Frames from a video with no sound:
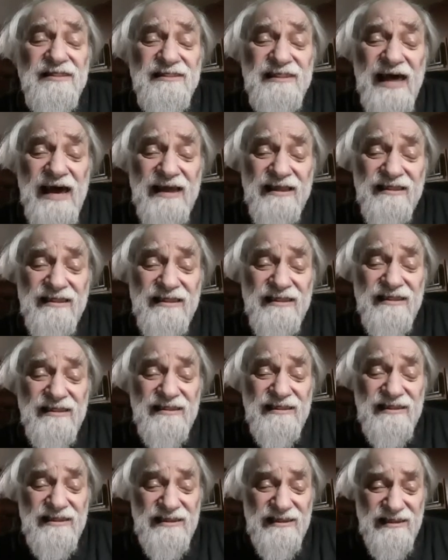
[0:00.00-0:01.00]
that
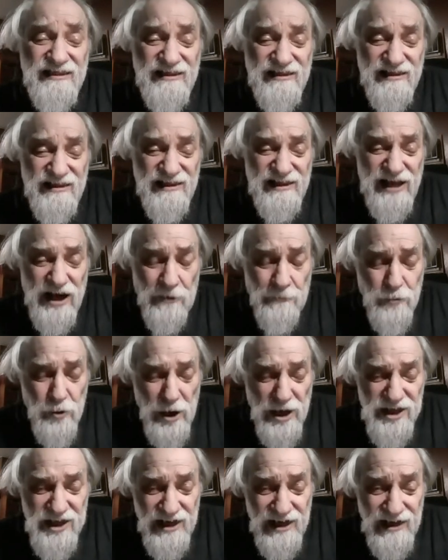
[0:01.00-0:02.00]
their
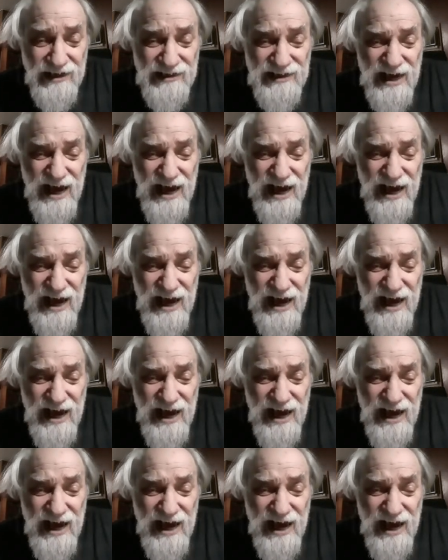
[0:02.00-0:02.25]
president